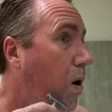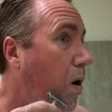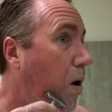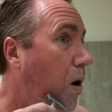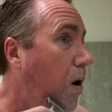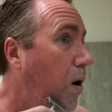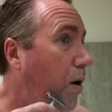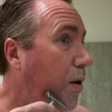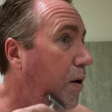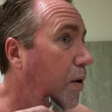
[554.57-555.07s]

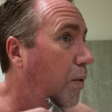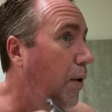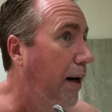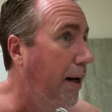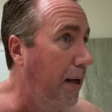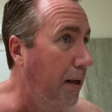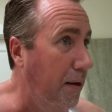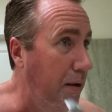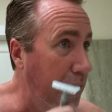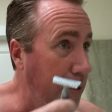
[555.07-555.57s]
All you
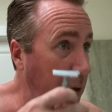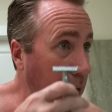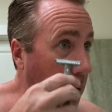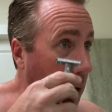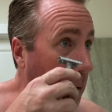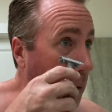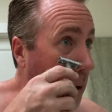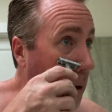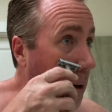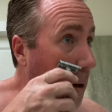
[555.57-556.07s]
regulars, you
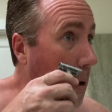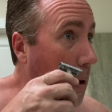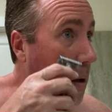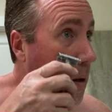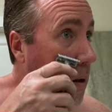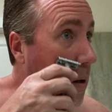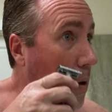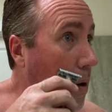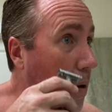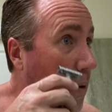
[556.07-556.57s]
know it.
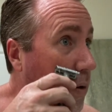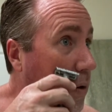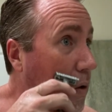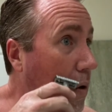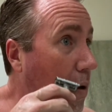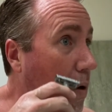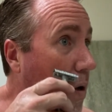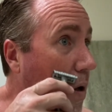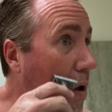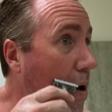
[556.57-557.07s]
You know the
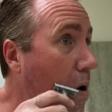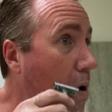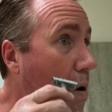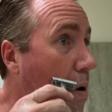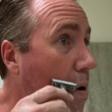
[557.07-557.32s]
story.